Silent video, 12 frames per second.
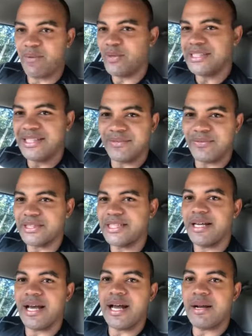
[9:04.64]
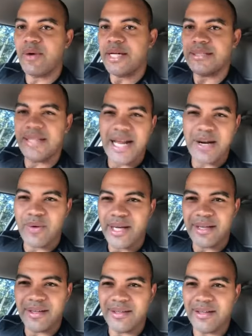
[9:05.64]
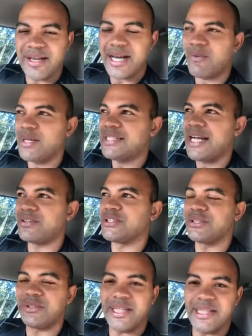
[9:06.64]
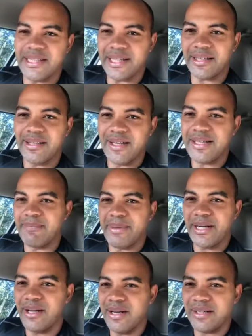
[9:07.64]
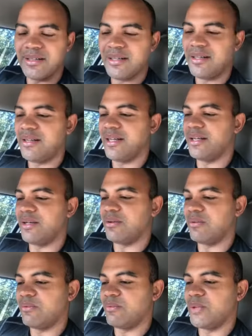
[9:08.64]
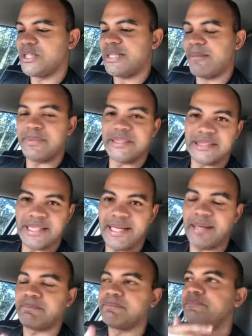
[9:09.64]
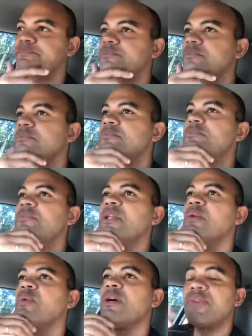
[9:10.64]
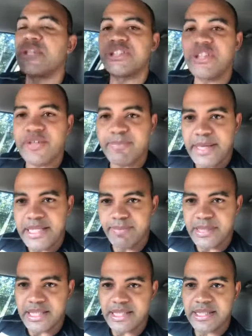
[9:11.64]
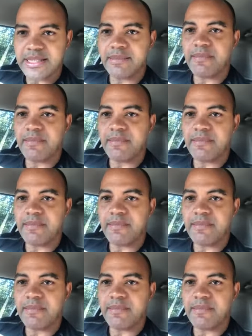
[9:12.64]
what's the difference? How do I tackle this whole lead thing, depending on, which type of business I am? Well, if you're a service-based business,